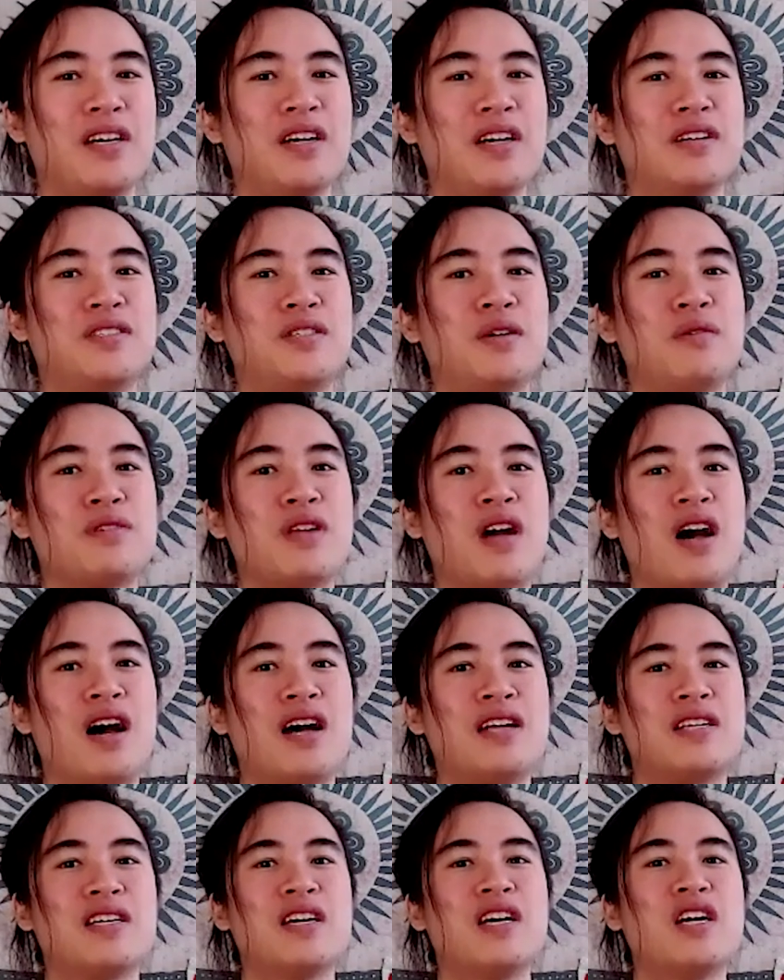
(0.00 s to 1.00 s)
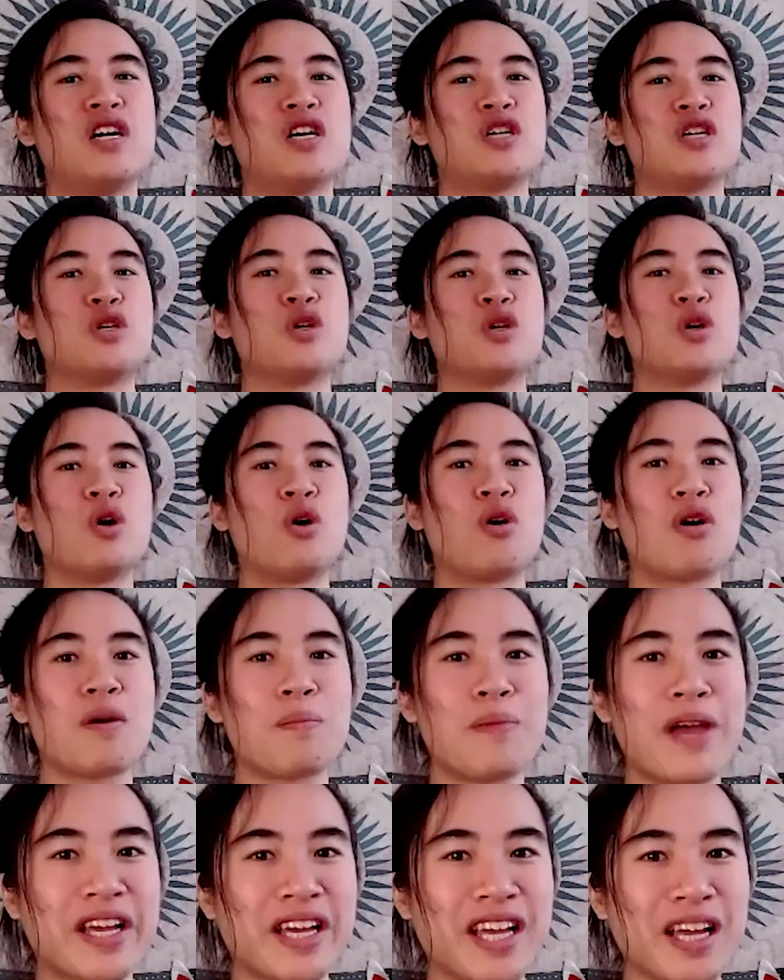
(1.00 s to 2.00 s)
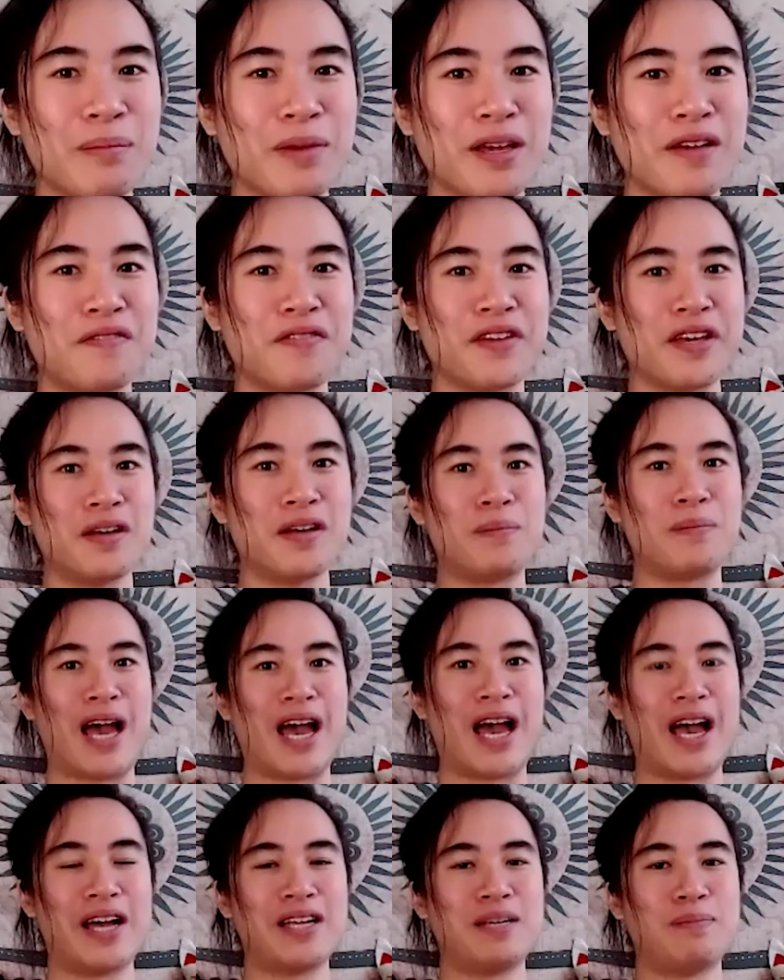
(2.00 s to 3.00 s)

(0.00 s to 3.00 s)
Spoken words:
So not, you're making me feel bad